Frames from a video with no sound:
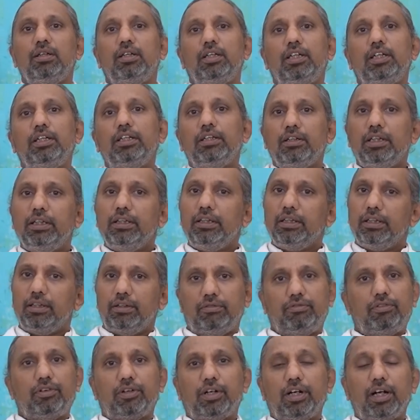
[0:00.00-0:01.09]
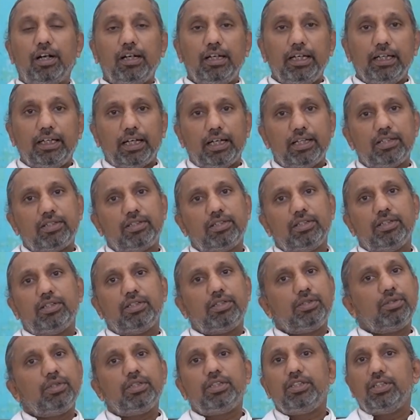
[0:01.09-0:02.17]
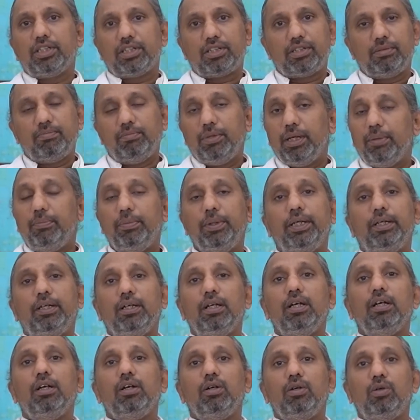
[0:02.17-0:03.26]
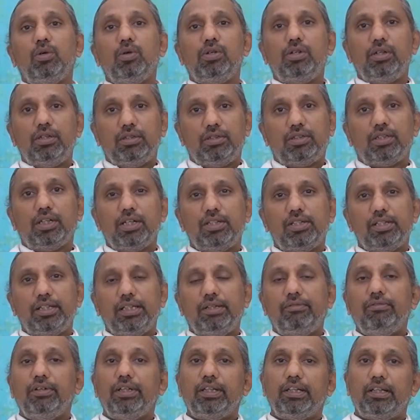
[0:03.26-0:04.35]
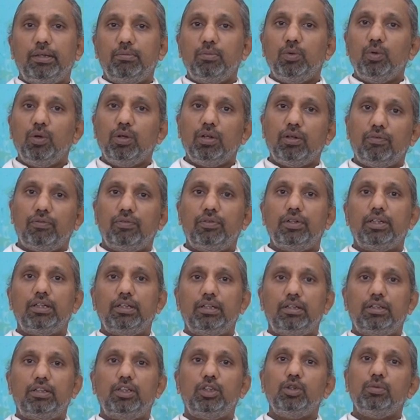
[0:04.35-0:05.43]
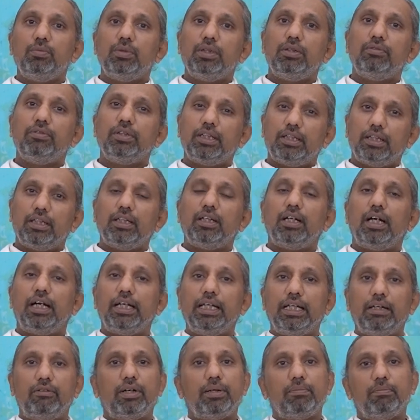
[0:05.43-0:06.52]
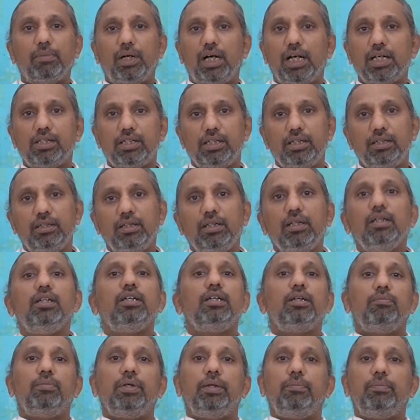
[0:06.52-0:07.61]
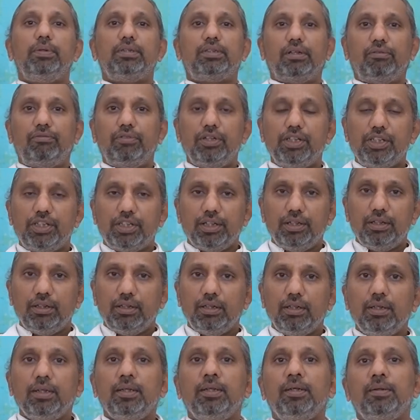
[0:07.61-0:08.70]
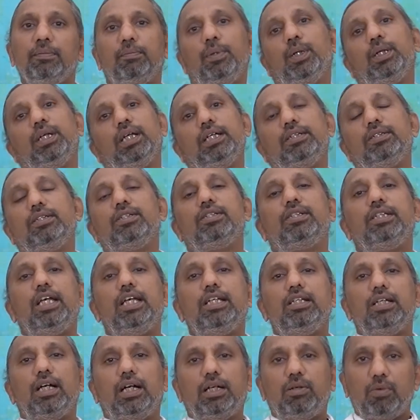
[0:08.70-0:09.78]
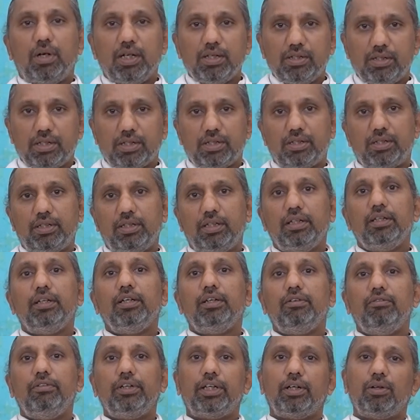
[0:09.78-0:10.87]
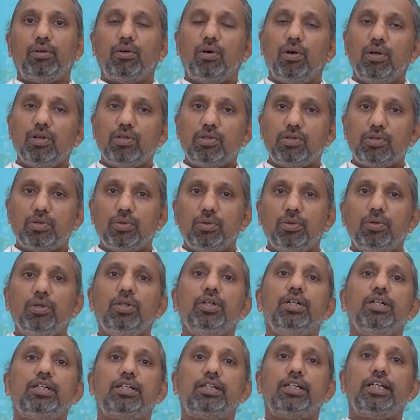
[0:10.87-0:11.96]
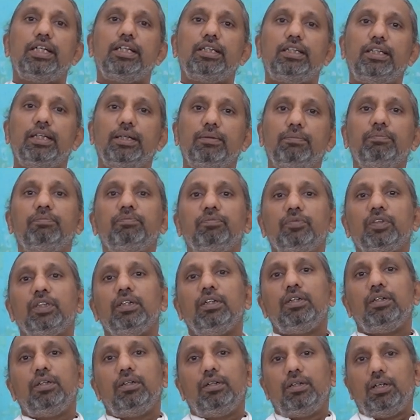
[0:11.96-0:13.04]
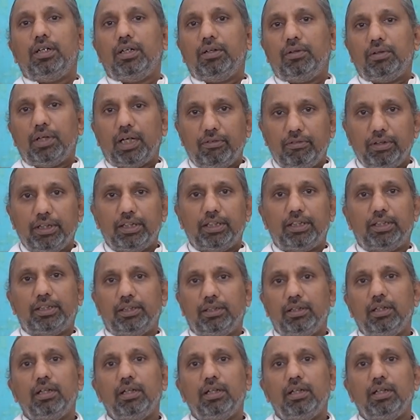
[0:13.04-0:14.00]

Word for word: In, for early cancers, just maybe good surgery with removal of the tumor with adequate margin may be sufficient, but as the stage advances, we can also treat them uh, with